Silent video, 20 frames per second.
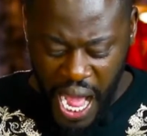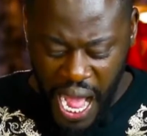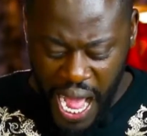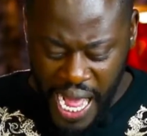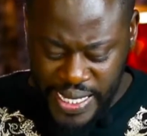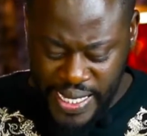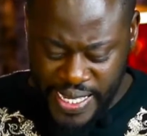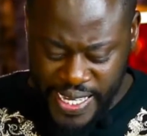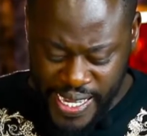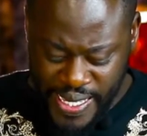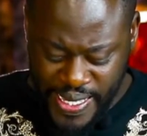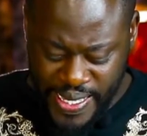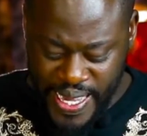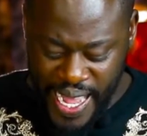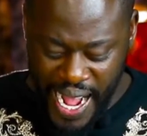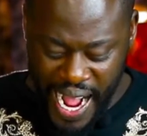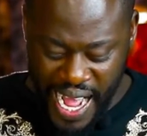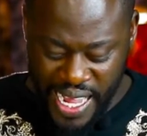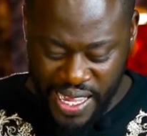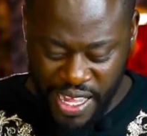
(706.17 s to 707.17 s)
As is
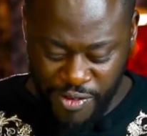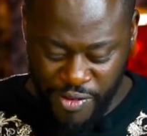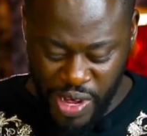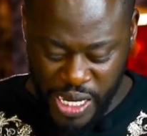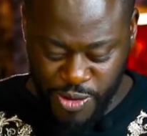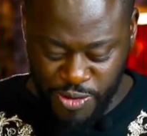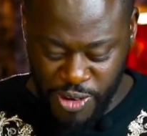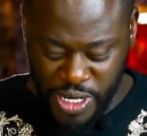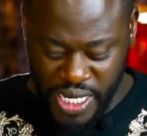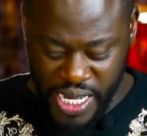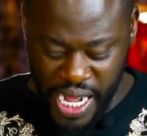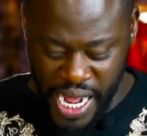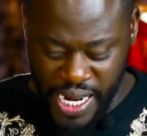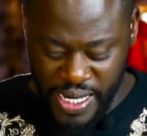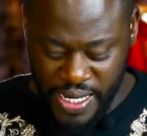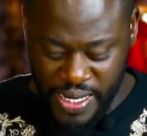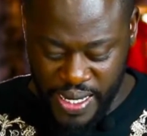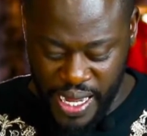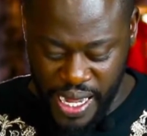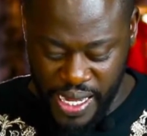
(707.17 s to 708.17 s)
the earthy, verse
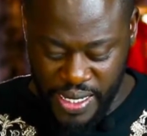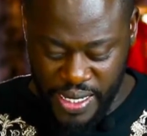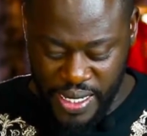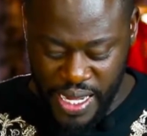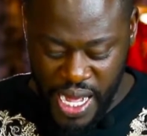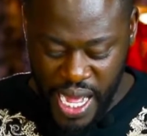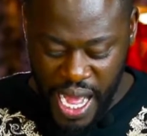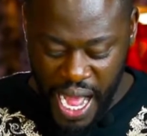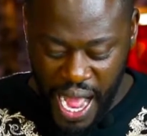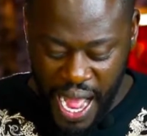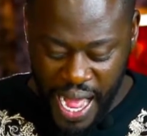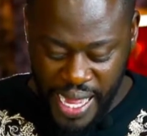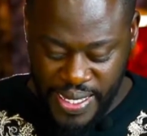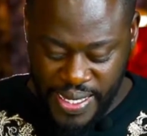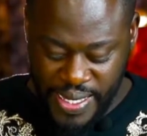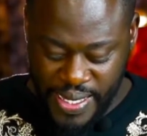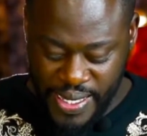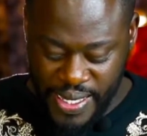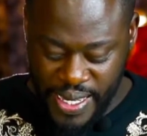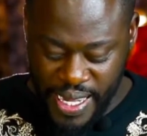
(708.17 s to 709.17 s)
48 says,
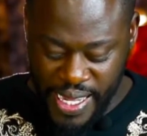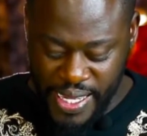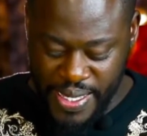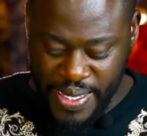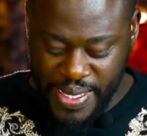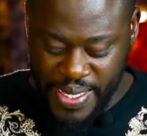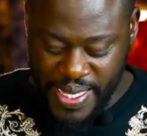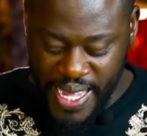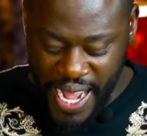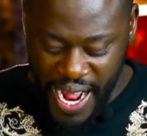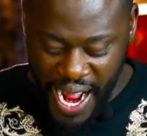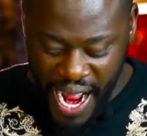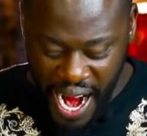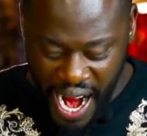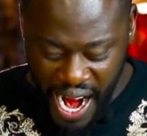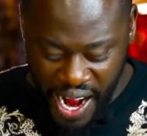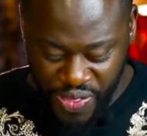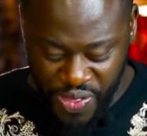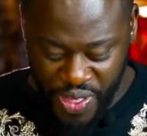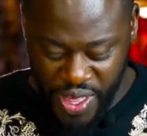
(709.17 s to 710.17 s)
as is the
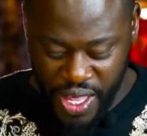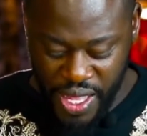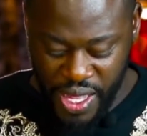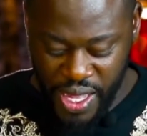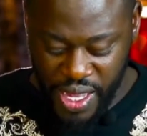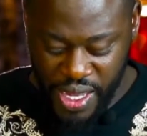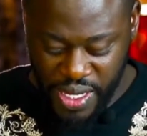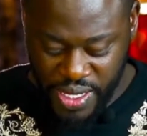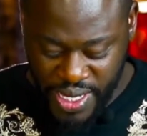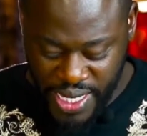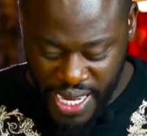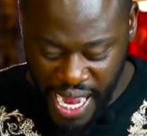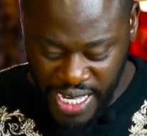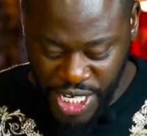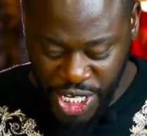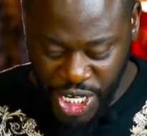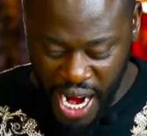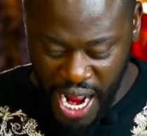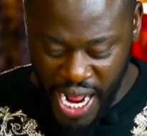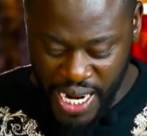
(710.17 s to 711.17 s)
earthy,
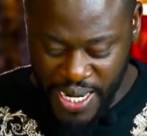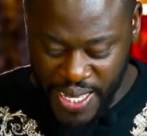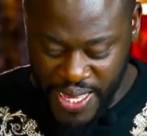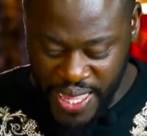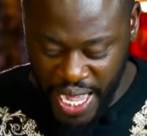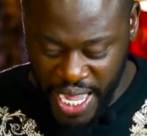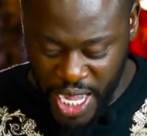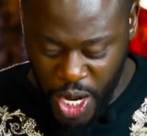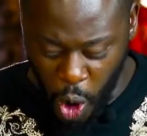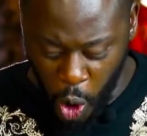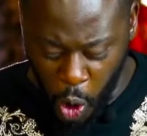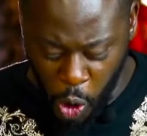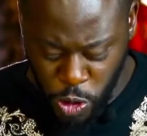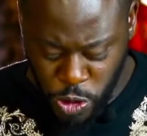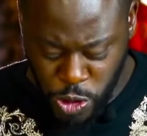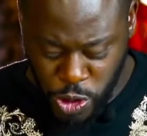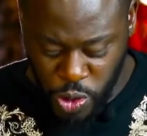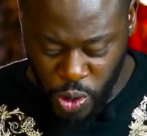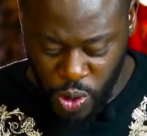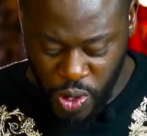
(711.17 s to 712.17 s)
such are they
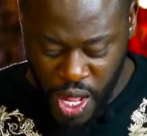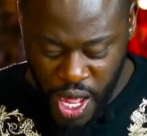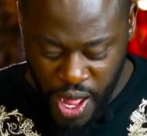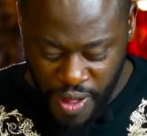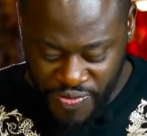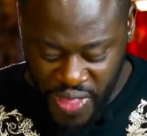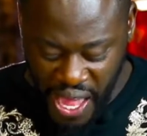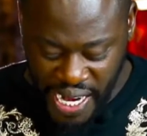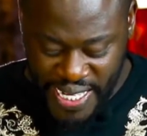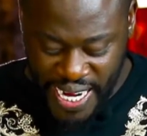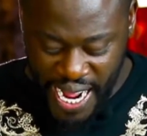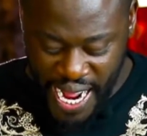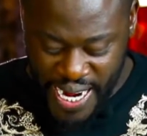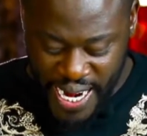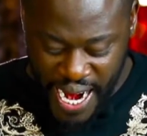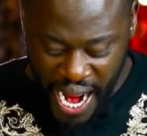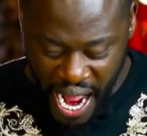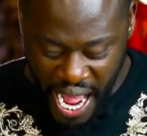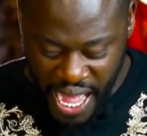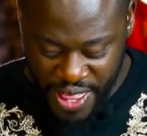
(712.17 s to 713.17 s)
also that
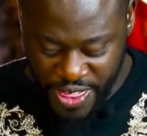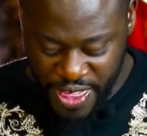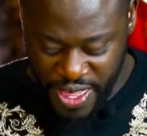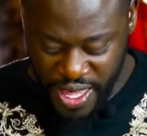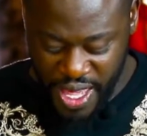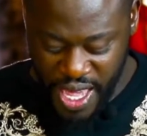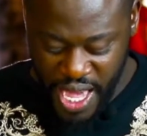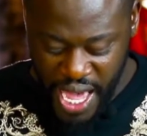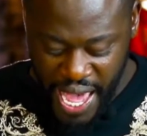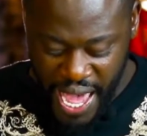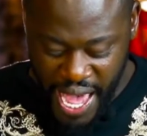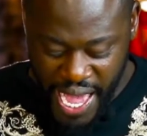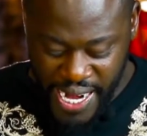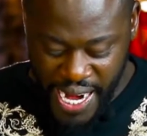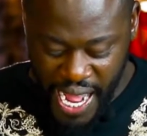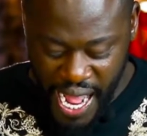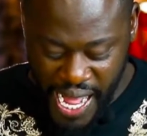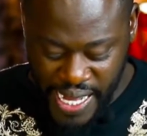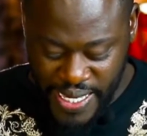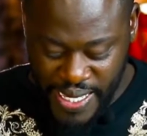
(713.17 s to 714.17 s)
are earthly.
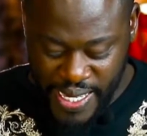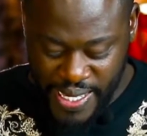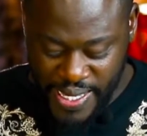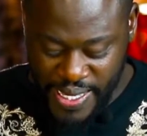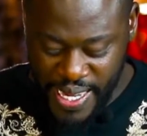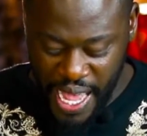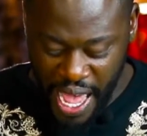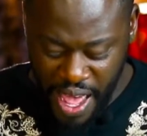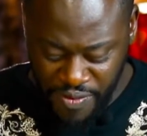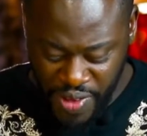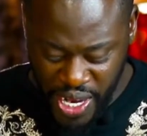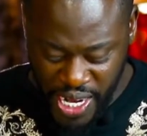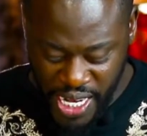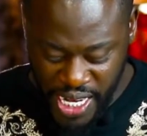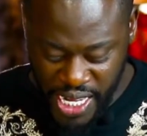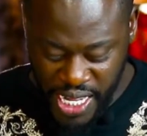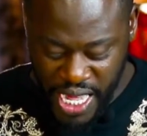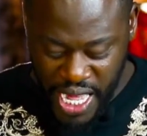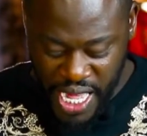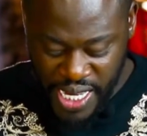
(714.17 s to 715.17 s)
And as is
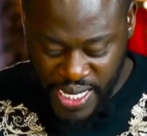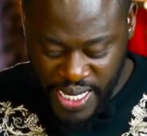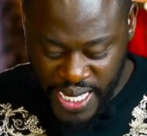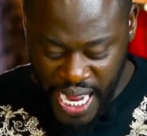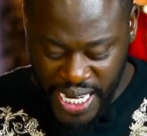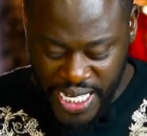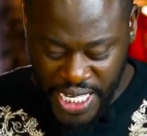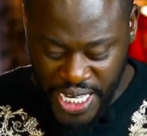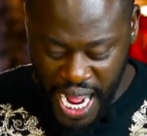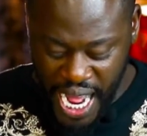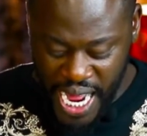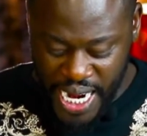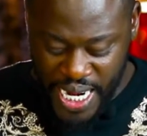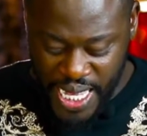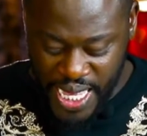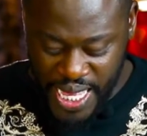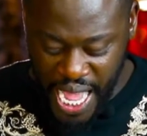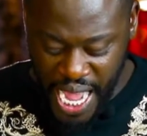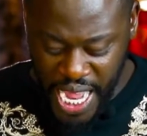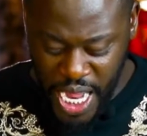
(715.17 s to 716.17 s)
heavenly, such are
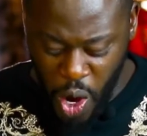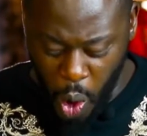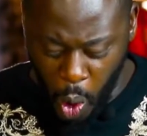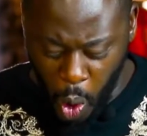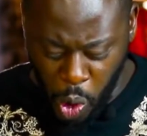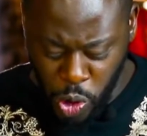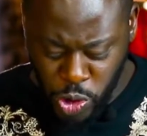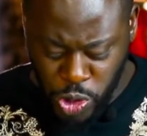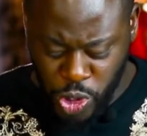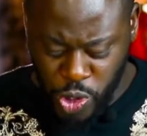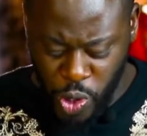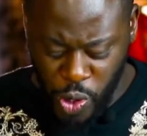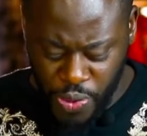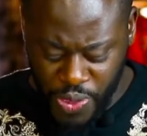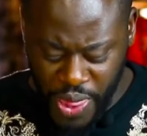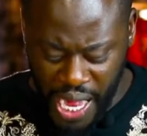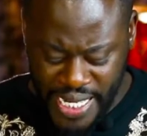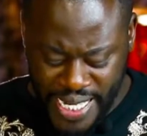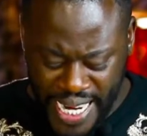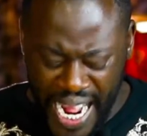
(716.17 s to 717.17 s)
they also
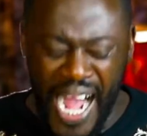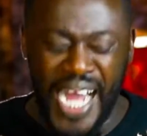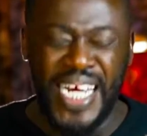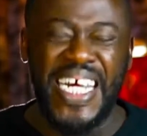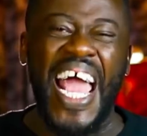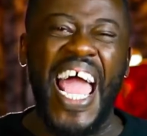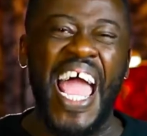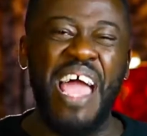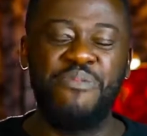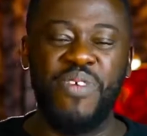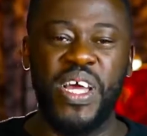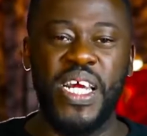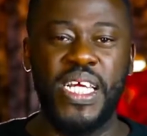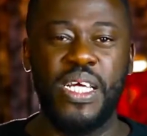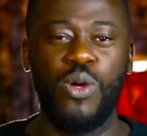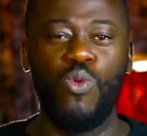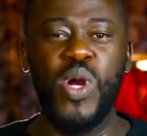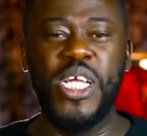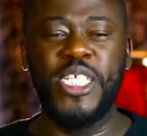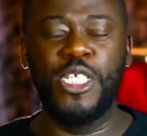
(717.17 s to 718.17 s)
that are
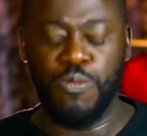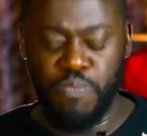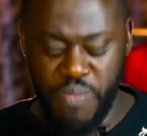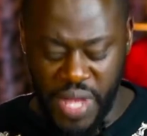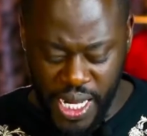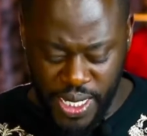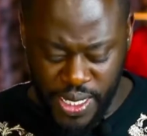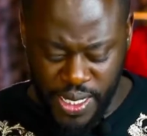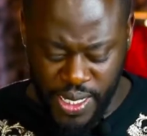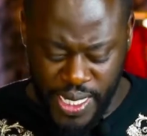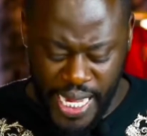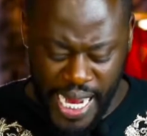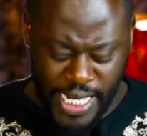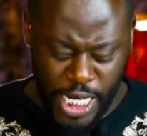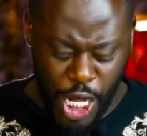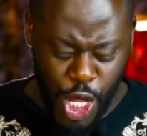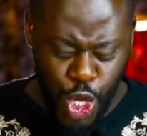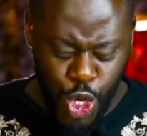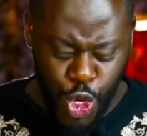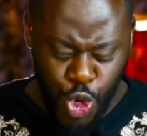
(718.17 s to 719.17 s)
heavenly, which means
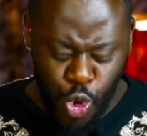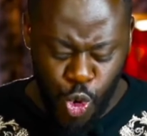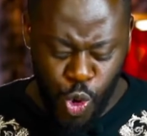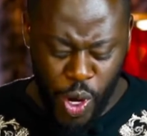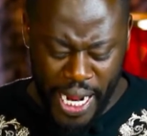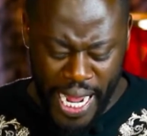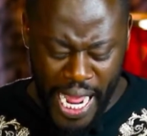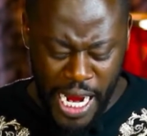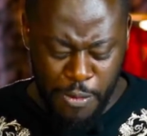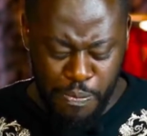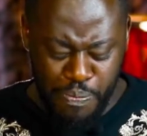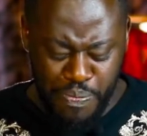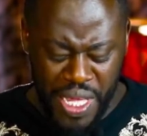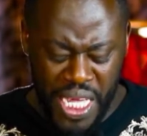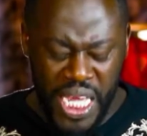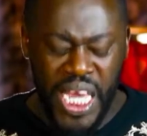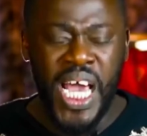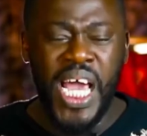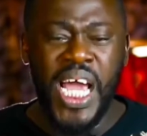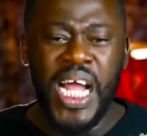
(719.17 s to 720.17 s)
that you can
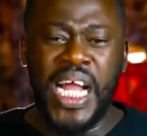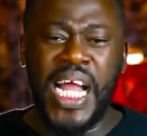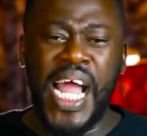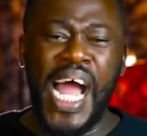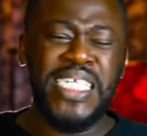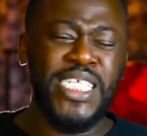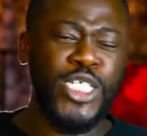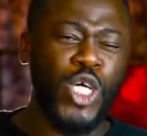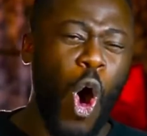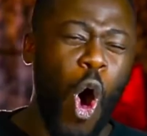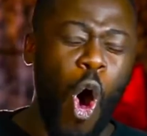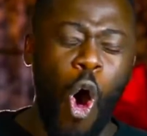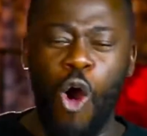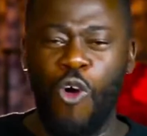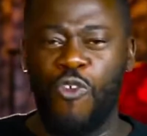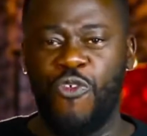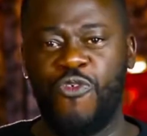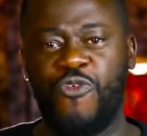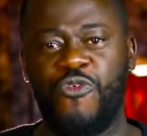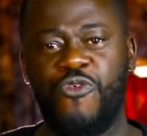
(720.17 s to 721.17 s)
be cut
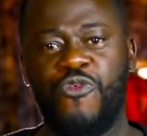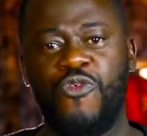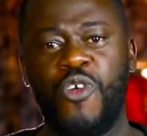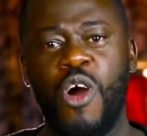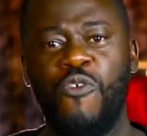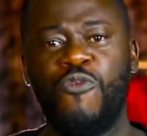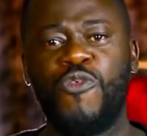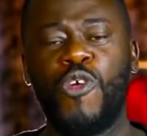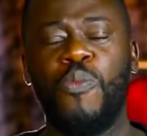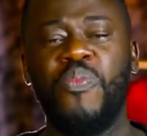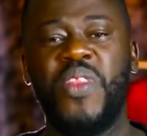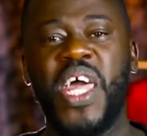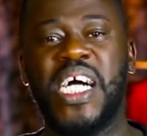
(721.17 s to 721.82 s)
off from